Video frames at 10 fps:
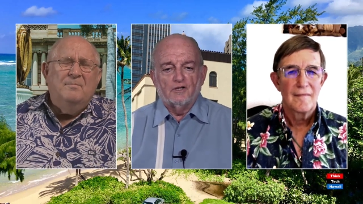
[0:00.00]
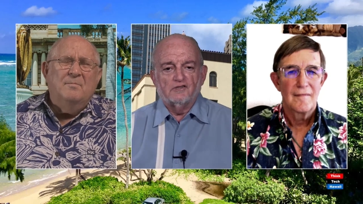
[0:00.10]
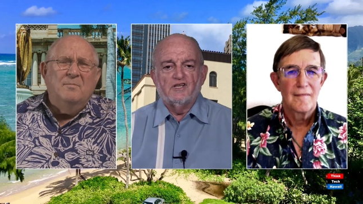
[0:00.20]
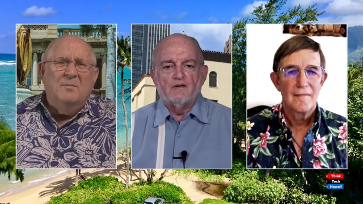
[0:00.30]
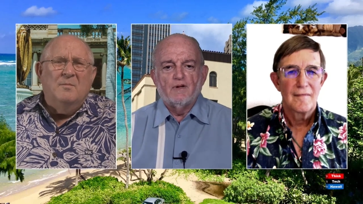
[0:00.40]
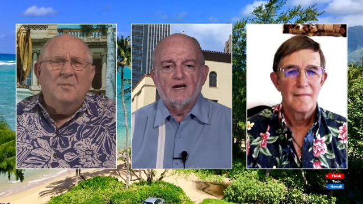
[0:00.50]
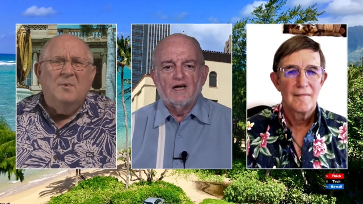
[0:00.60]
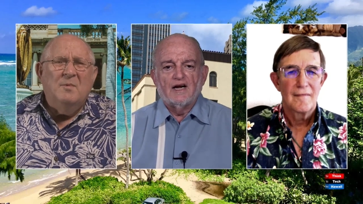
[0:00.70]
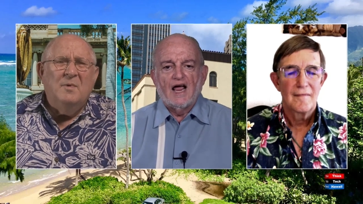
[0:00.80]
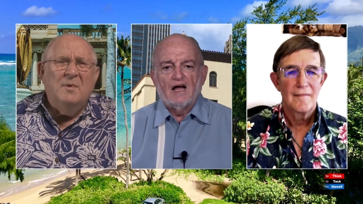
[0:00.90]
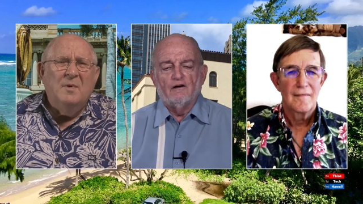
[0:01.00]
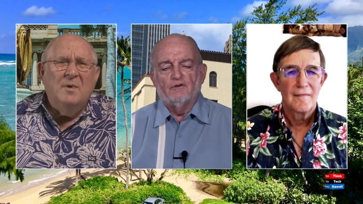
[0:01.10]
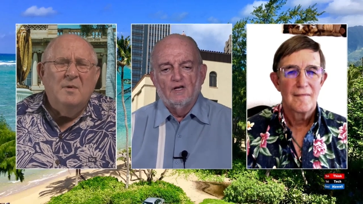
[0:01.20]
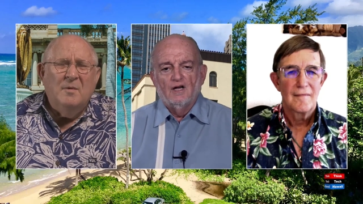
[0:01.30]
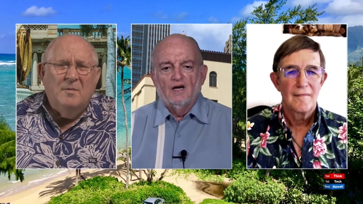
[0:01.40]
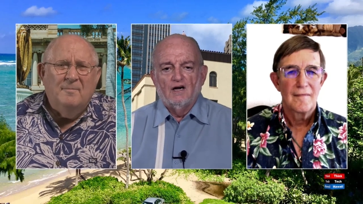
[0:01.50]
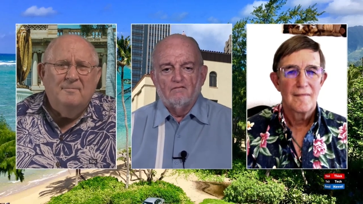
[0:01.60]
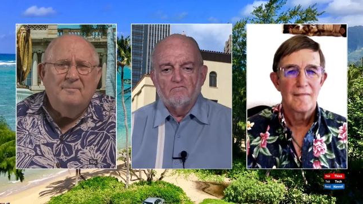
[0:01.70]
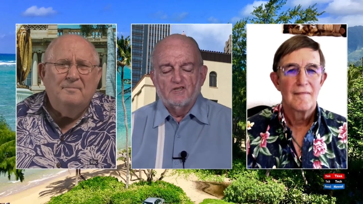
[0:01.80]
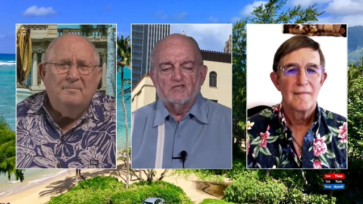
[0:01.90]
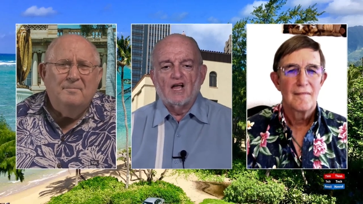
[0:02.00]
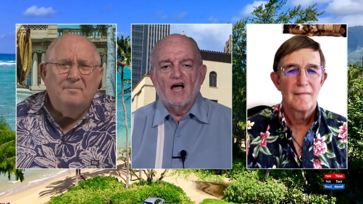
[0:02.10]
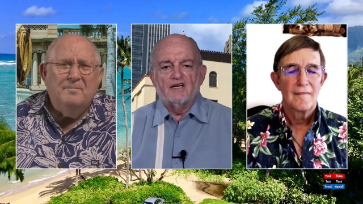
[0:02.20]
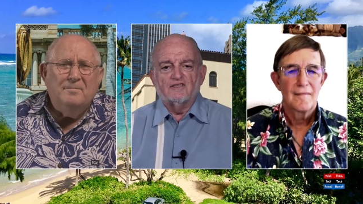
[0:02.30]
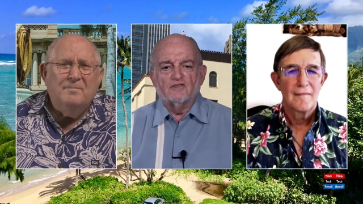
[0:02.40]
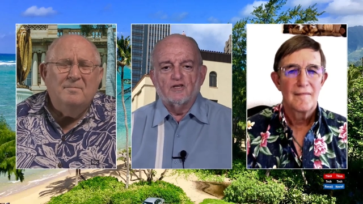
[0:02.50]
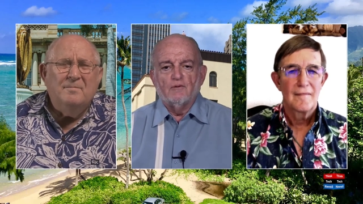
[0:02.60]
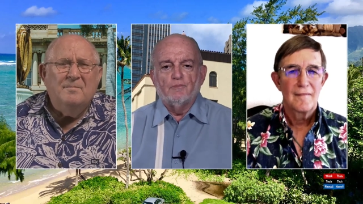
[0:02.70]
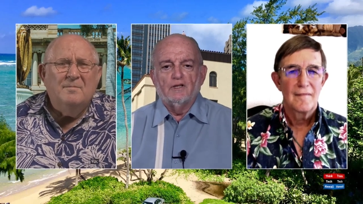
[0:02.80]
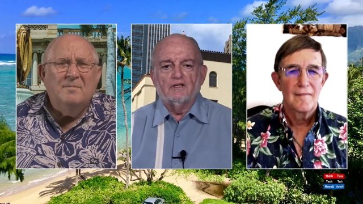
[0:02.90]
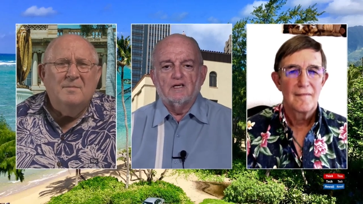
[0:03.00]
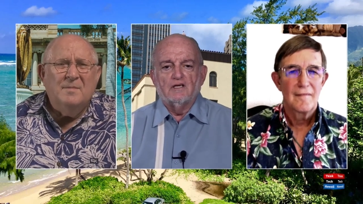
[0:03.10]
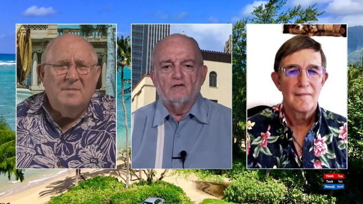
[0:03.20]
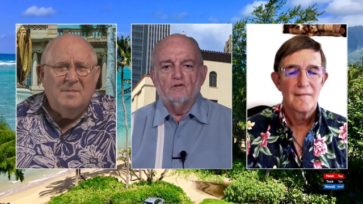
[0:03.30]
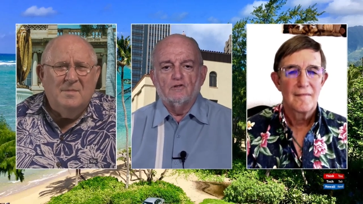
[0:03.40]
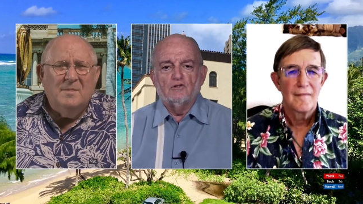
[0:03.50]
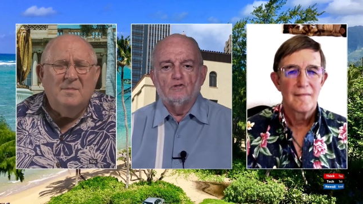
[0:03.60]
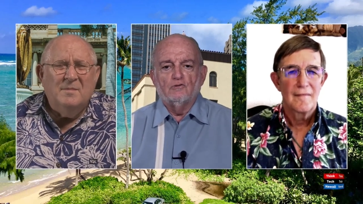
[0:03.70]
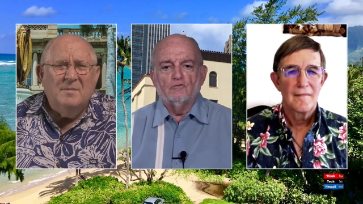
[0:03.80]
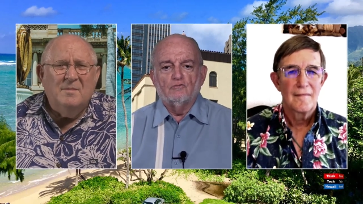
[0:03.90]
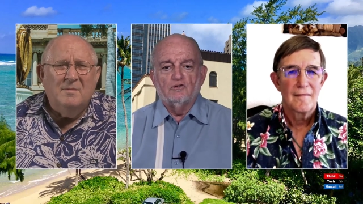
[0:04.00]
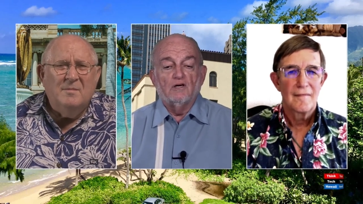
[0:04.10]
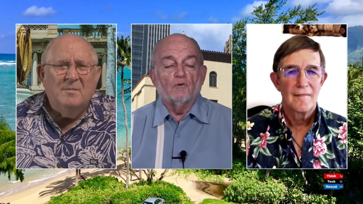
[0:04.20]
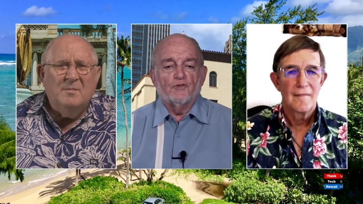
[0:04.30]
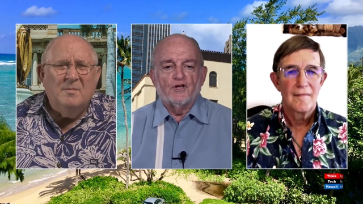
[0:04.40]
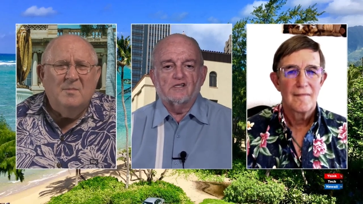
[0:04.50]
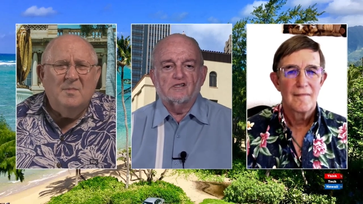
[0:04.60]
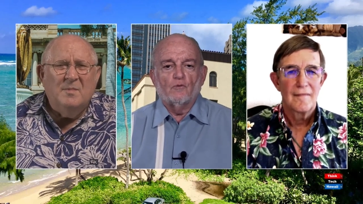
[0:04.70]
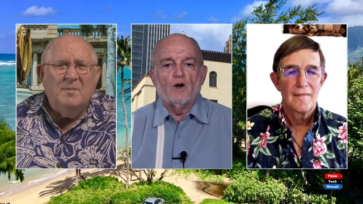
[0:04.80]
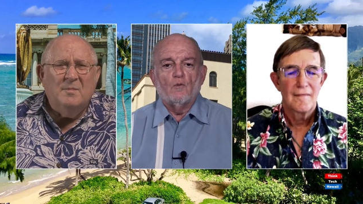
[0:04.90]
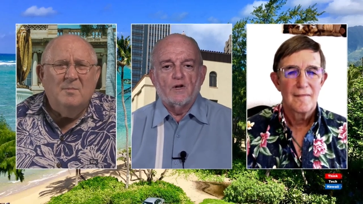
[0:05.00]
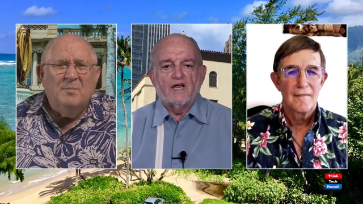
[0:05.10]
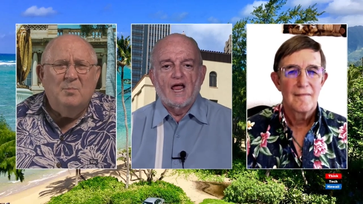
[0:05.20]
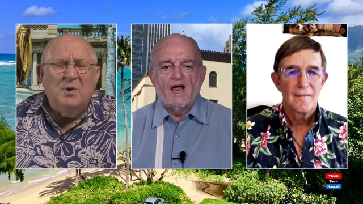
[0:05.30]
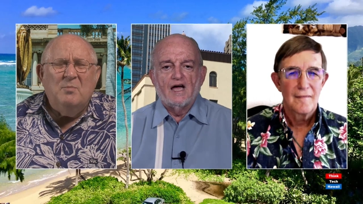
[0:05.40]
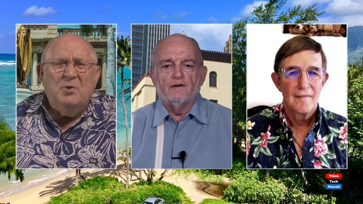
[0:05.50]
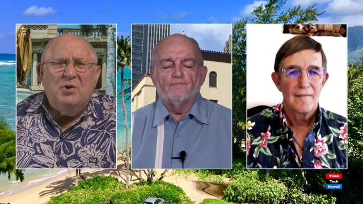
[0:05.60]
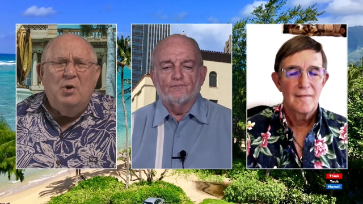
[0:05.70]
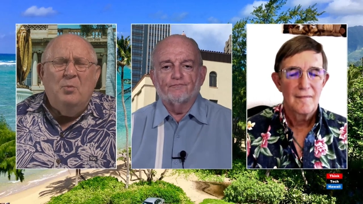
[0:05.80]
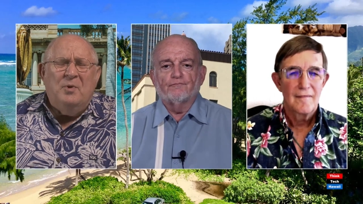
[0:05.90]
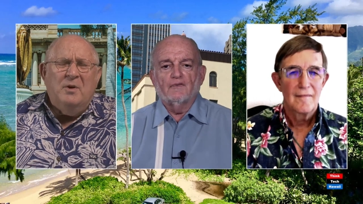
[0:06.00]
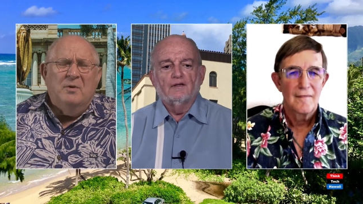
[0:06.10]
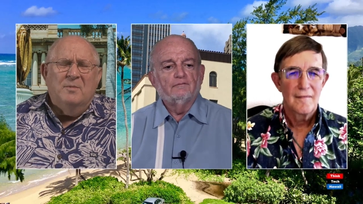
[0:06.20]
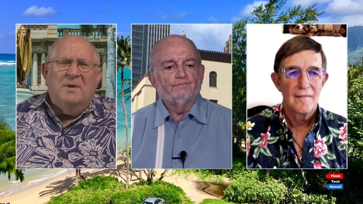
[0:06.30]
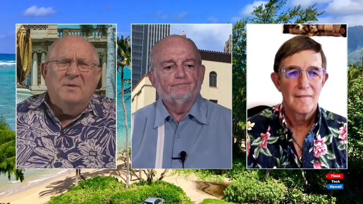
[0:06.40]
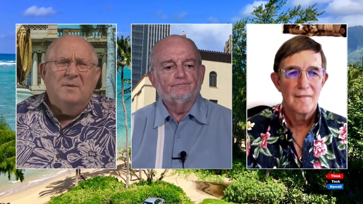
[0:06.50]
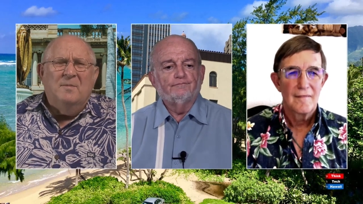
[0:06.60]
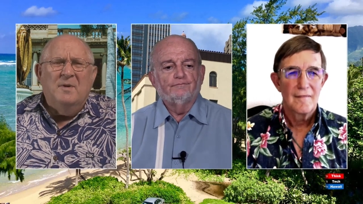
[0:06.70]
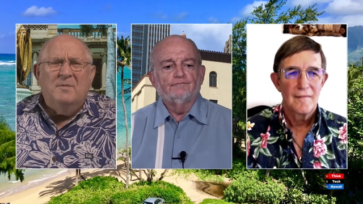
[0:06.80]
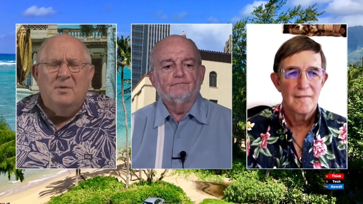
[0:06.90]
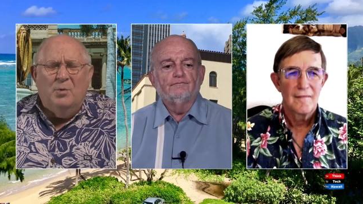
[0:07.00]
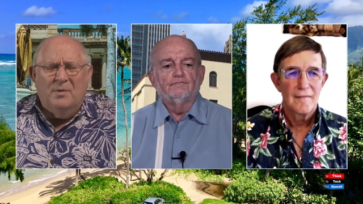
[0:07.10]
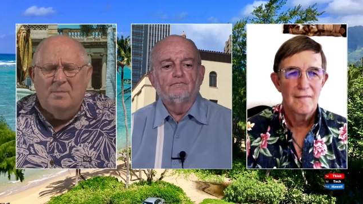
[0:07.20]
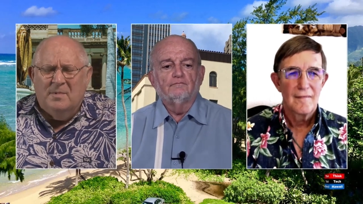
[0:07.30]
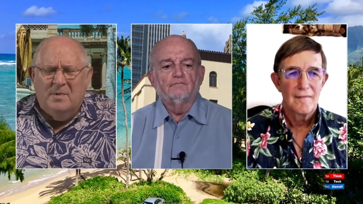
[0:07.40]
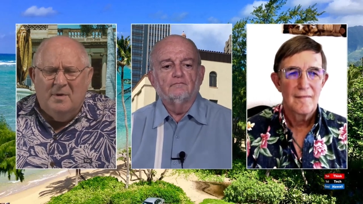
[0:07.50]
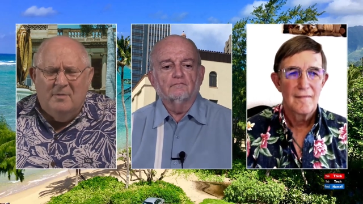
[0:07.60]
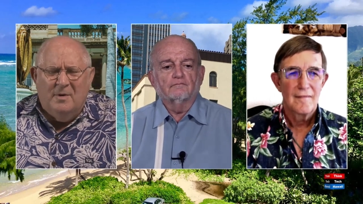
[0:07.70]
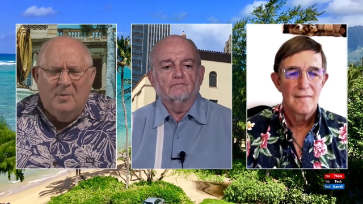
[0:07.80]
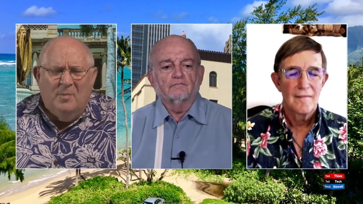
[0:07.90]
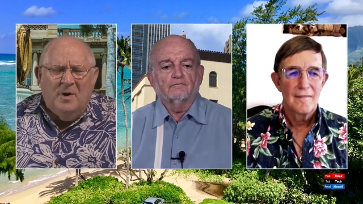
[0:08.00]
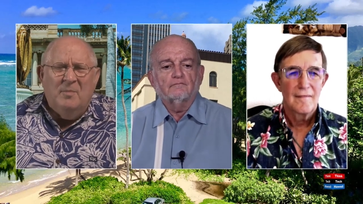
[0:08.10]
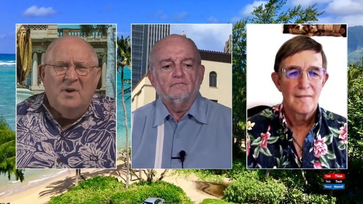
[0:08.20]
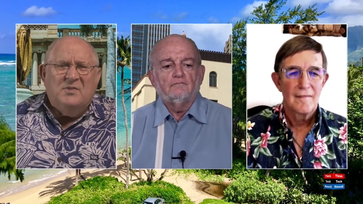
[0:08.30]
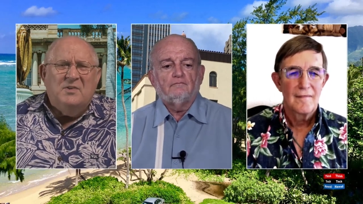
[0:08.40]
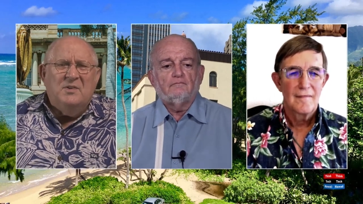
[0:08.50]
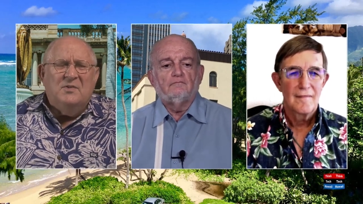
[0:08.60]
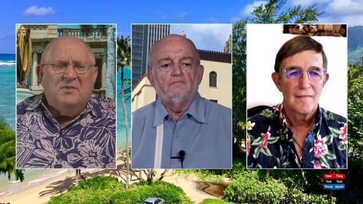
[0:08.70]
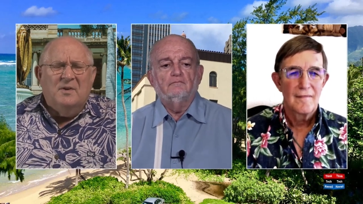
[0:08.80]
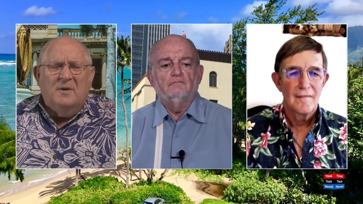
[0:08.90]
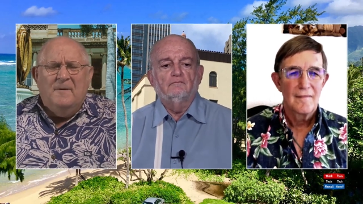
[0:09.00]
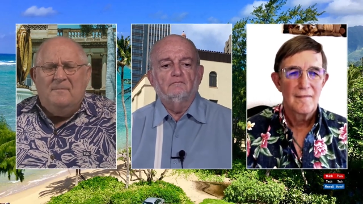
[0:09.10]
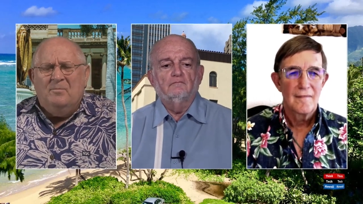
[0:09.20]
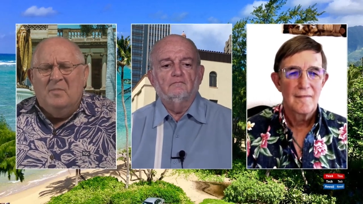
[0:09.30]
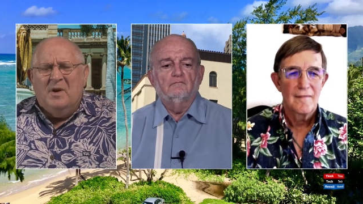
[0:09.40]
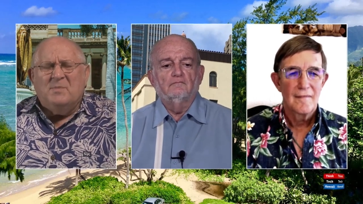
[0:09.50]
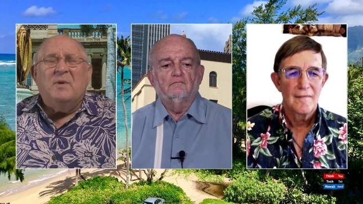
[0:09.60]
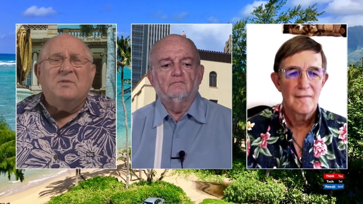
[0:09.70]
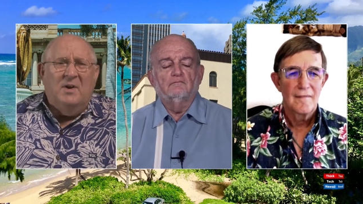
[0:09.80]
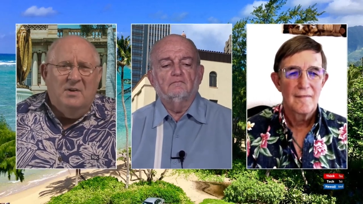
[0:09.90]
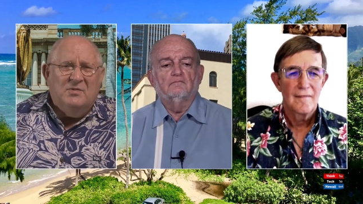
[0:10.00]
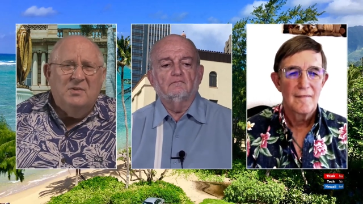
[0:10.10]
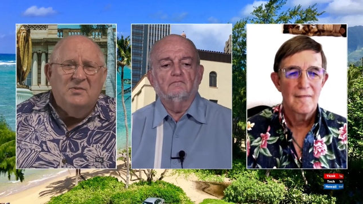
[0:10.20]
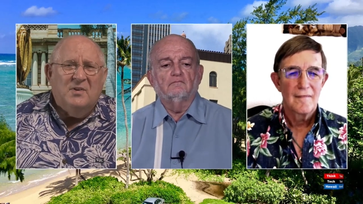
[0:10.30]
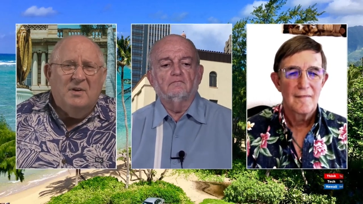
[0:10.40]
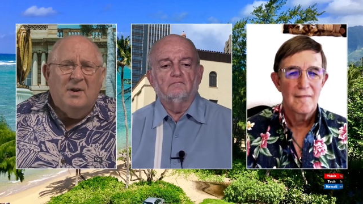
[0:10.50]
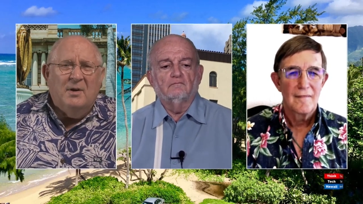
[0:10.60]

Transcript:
Speaker 1: because they may not have uh, the size or the ability to to deal with things the way we can. But,
Speaker 2: but you know, Peter, uh, you know, the, everybody makes these um, expectations on